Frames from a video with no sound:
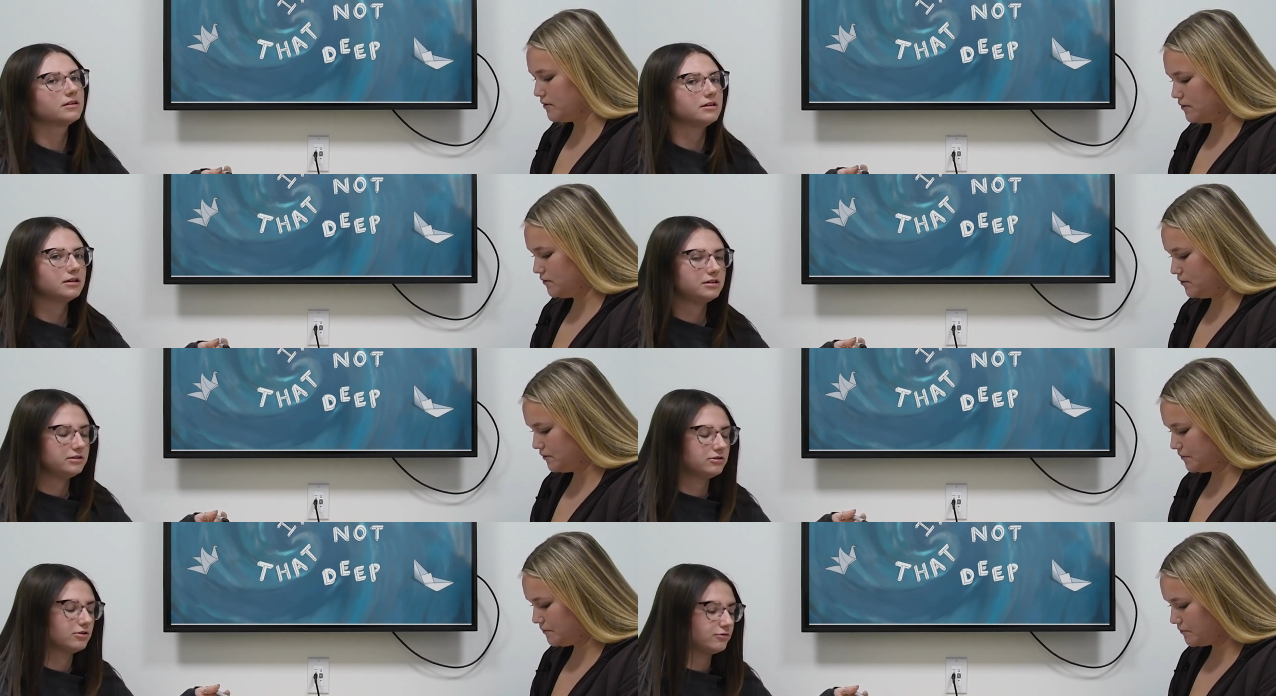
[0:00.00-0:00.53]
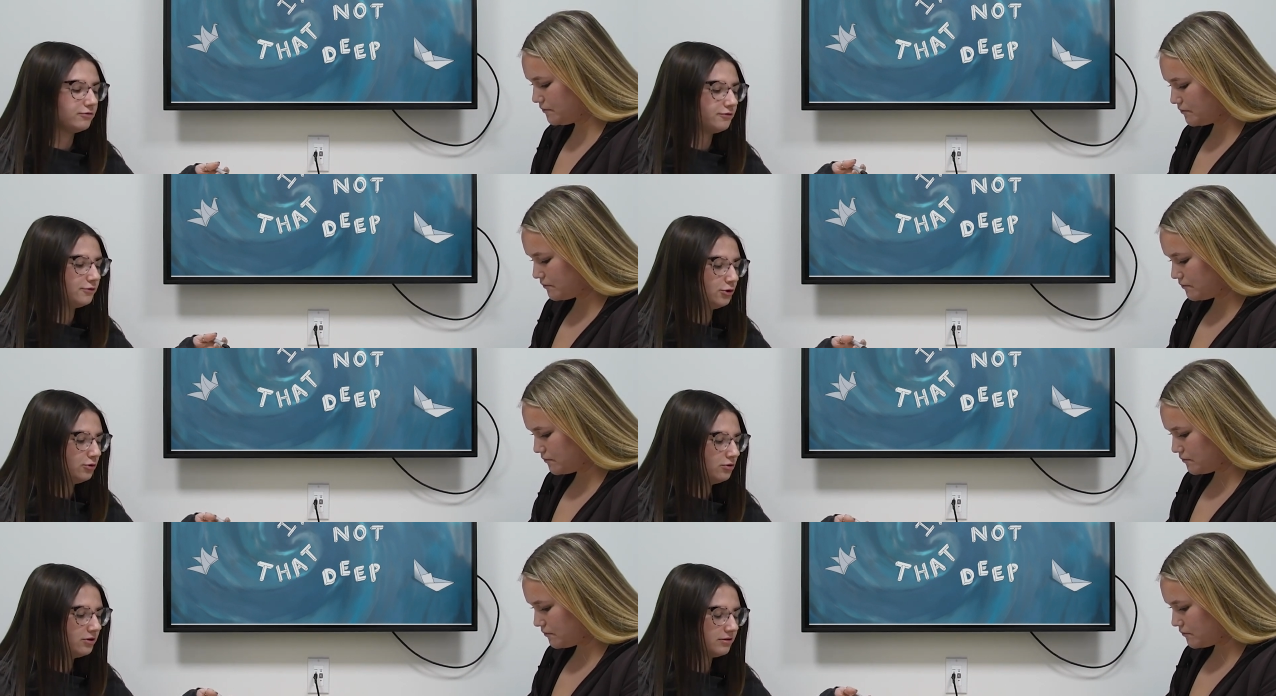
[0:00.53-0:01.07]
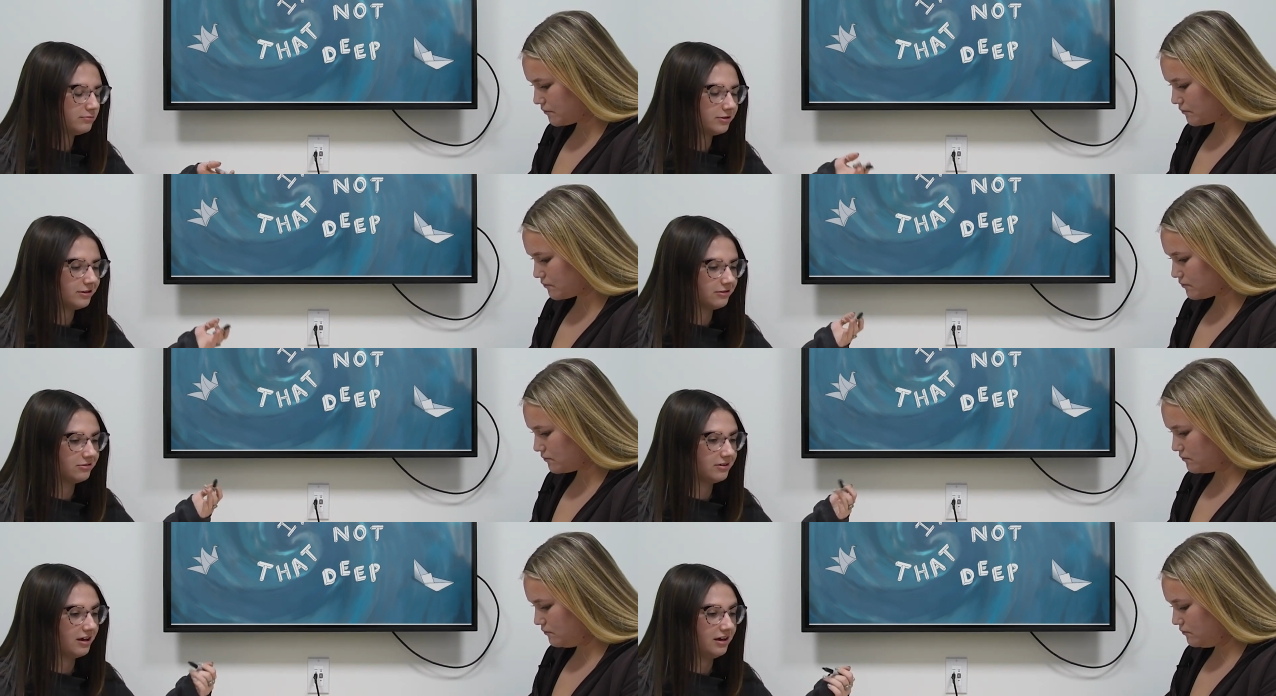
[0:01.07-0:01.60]
Speaker 1: like you know food, and I'm like,
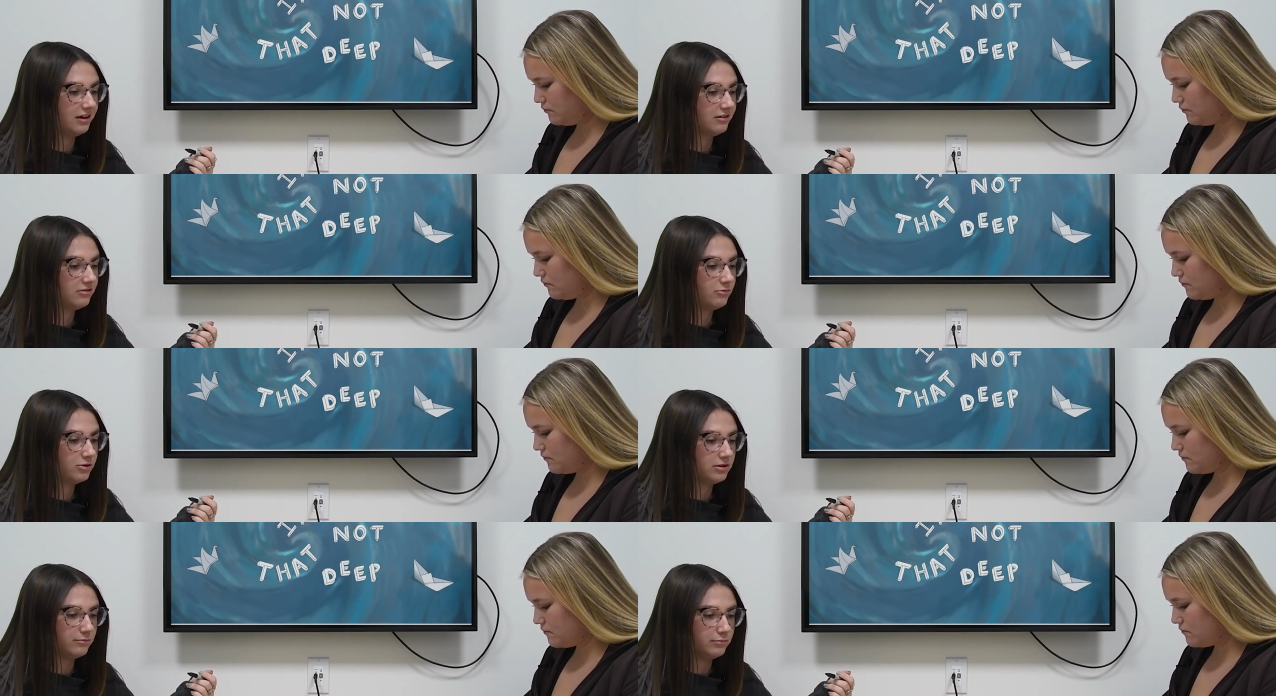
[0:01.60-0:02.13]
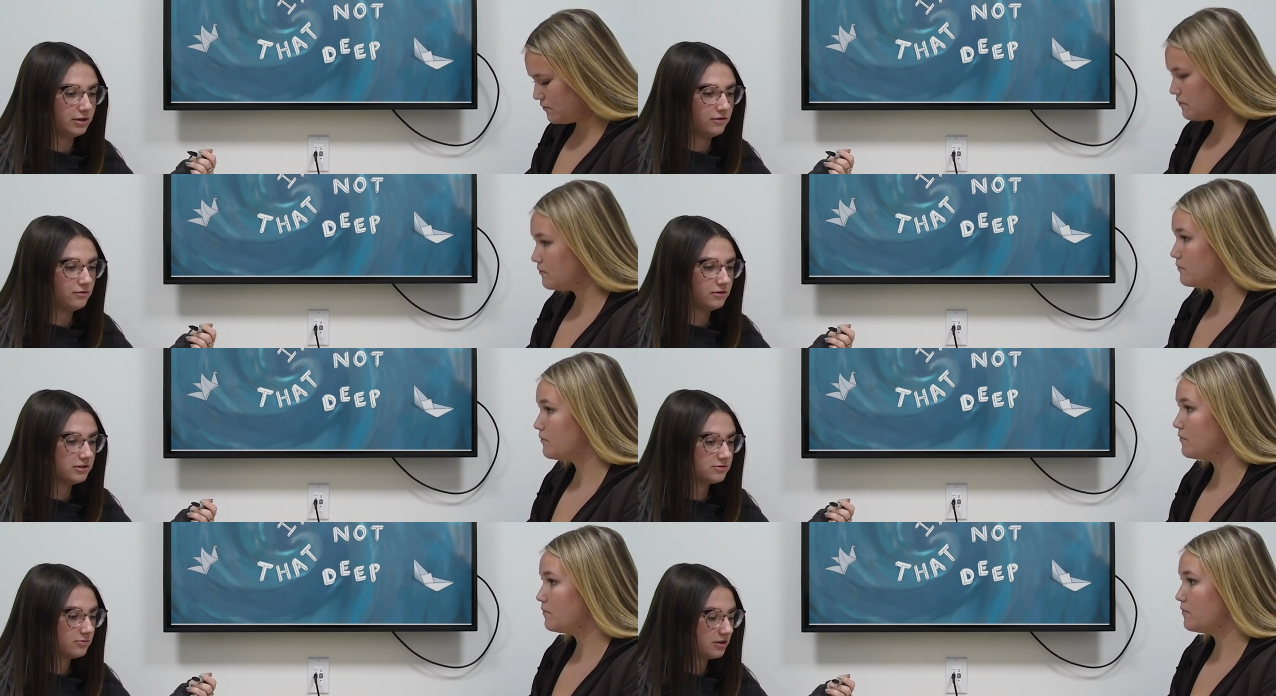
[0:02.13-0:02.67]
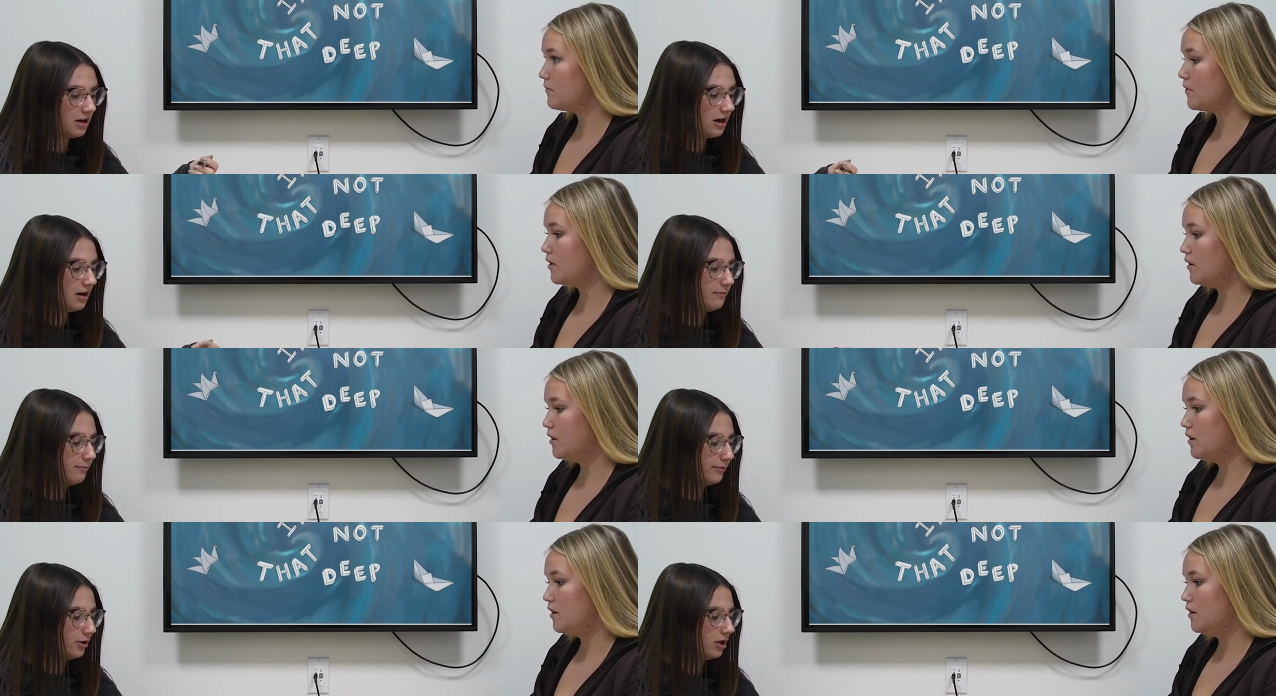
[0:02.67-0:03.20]
okay, I don't know what the beef is with
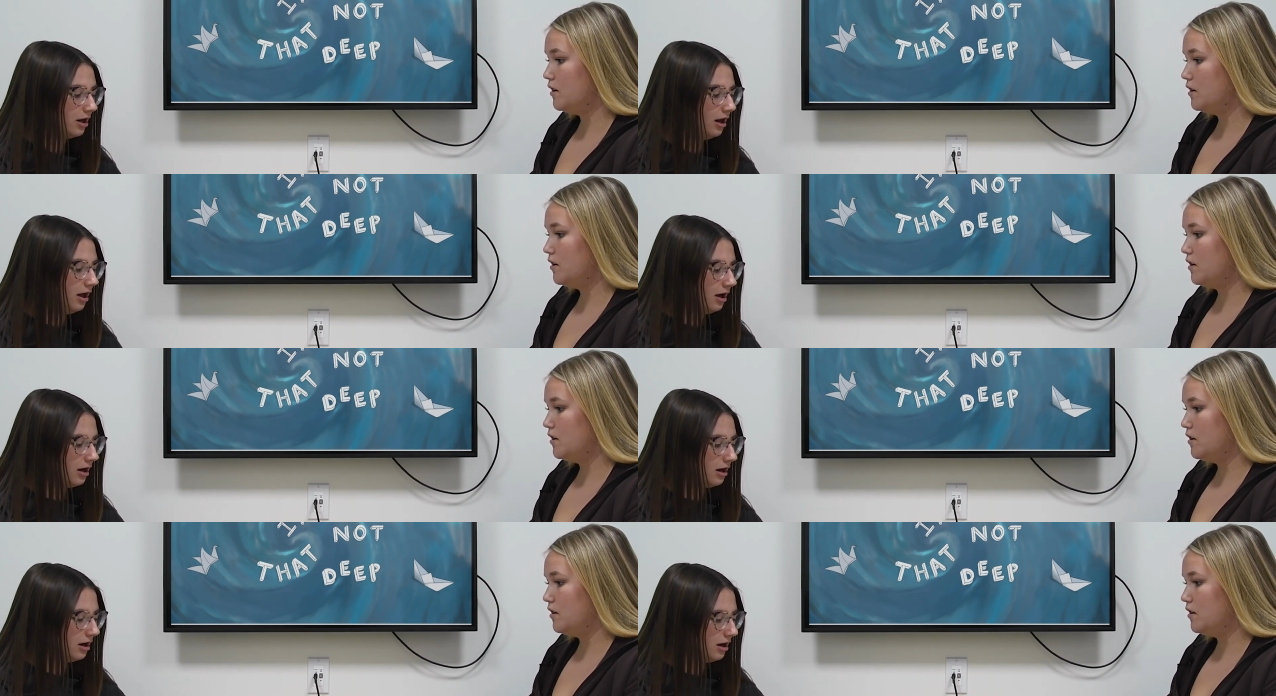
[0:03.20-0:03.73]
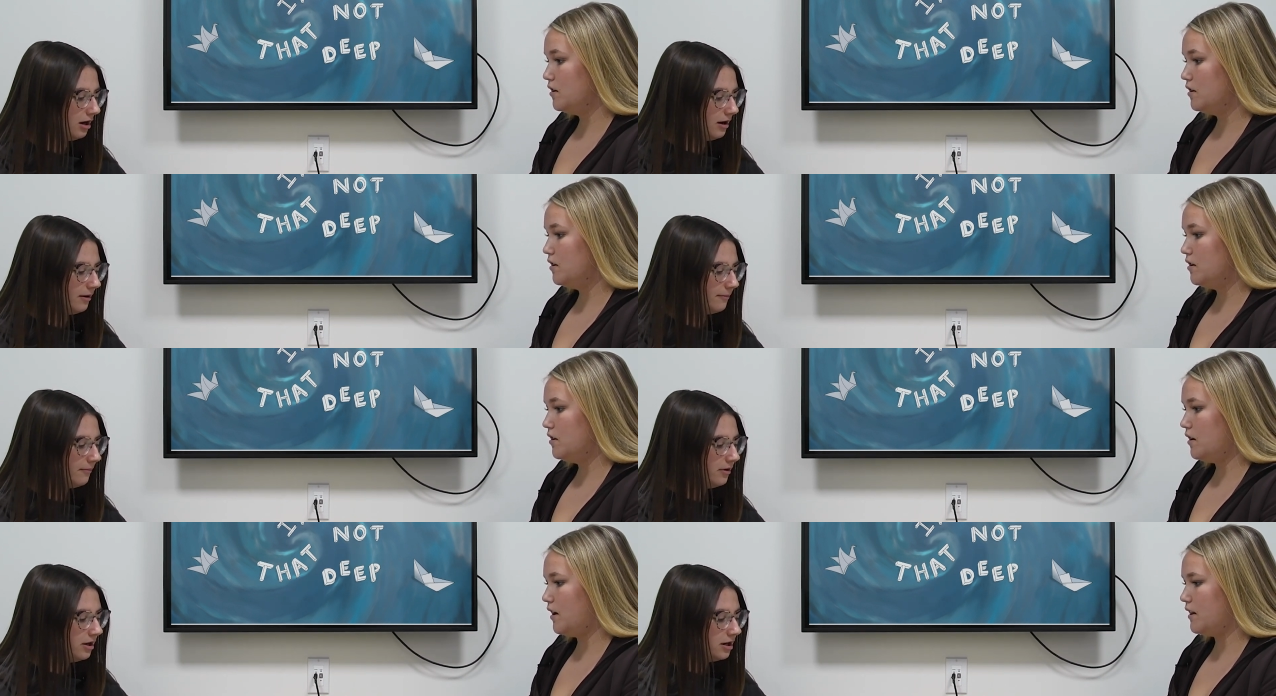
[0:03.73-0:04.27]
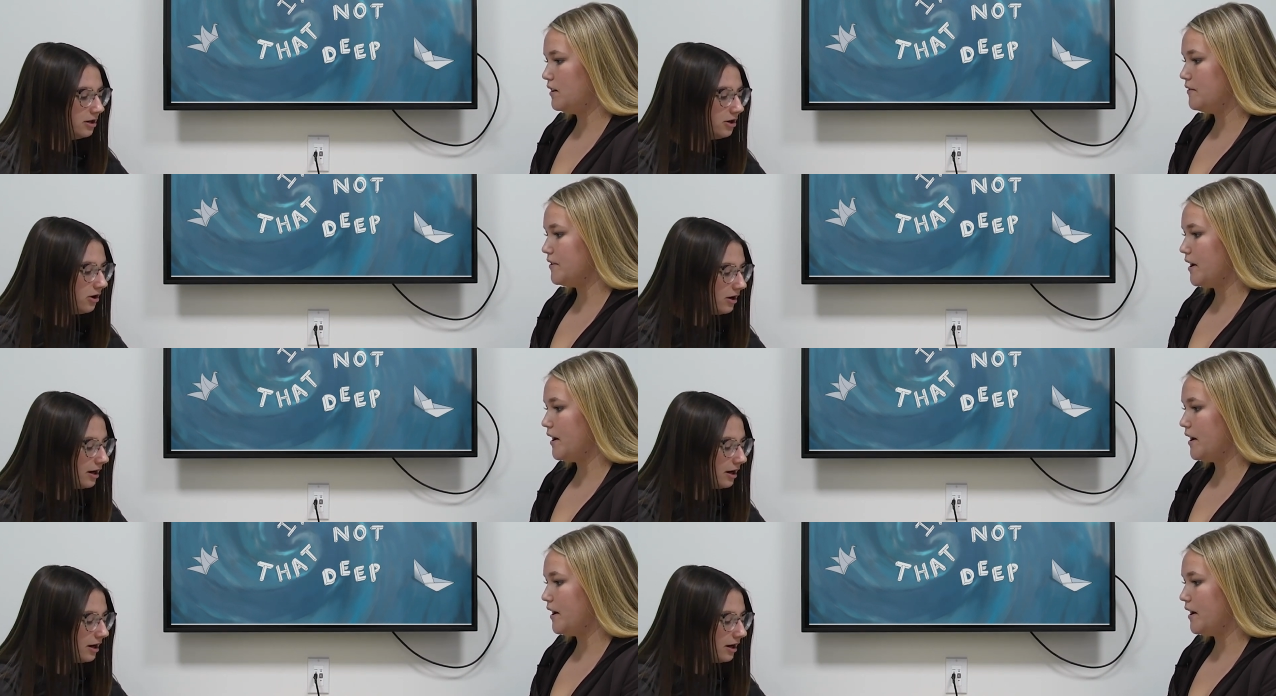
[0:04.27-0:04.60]
that, but um, I no, that.